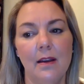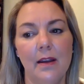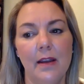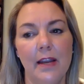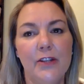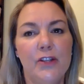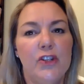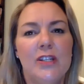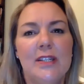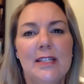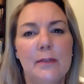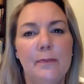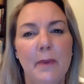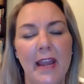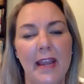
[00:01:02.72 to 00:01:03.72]
It's
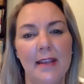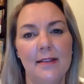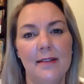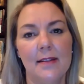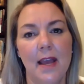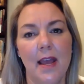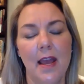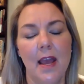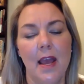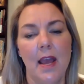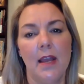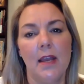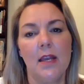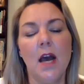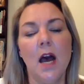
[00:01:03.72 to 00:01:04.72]
just space.
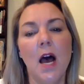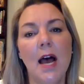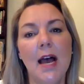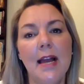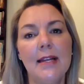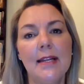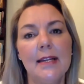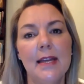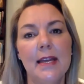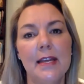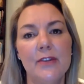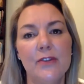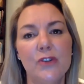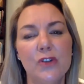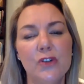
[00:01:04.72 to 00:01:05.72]
God
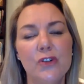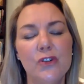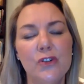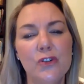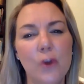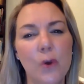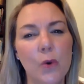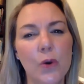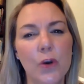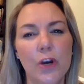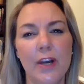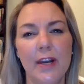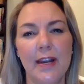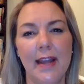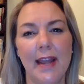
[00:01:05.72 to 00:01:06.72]
is so
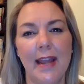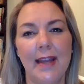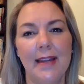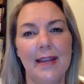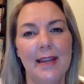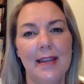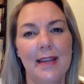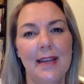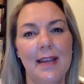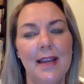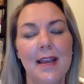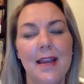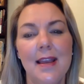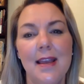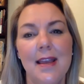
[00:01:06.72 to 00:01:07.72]
good, and
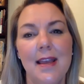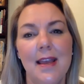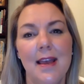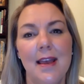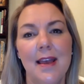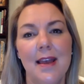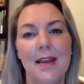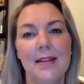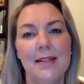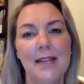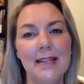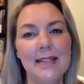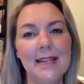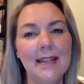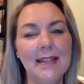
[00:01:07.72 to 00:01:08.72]
he
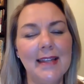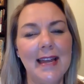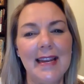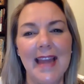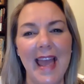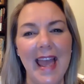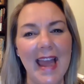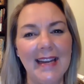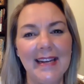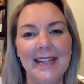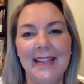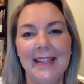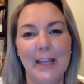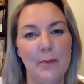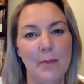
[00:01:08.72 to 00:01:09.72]
doesn't let
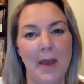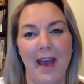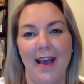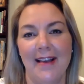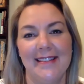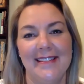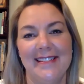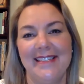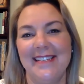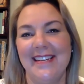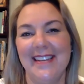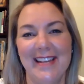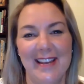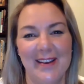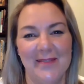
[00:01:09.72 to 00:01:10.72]
anything past
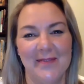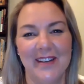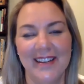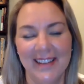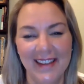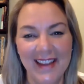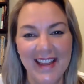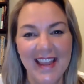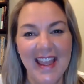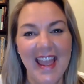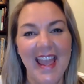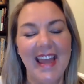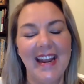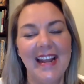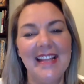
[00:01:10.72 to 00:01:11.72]
him.
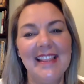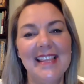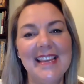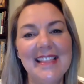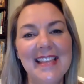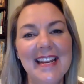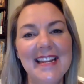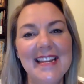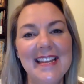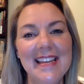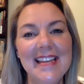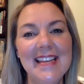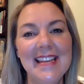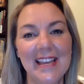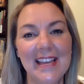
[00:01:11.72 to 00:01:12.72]
And I think that
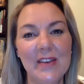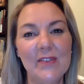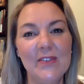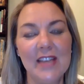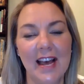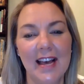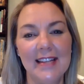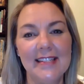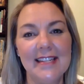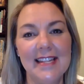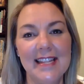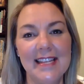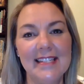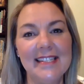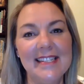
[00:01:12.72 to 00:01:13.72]
he gives us
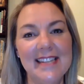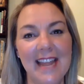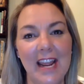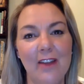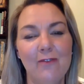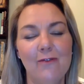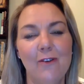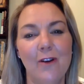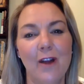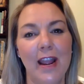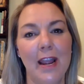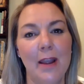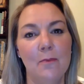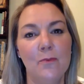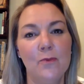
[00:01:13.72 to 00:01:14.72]
this day for
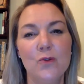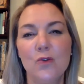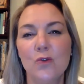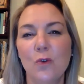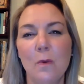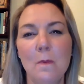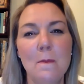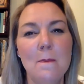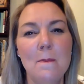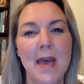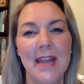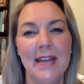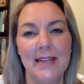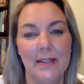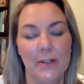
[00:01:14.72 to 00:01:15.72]
a
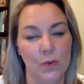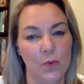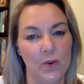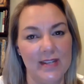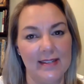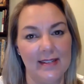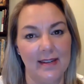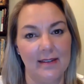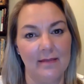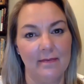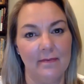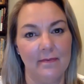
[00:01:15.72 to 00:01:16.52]
tremendous reason.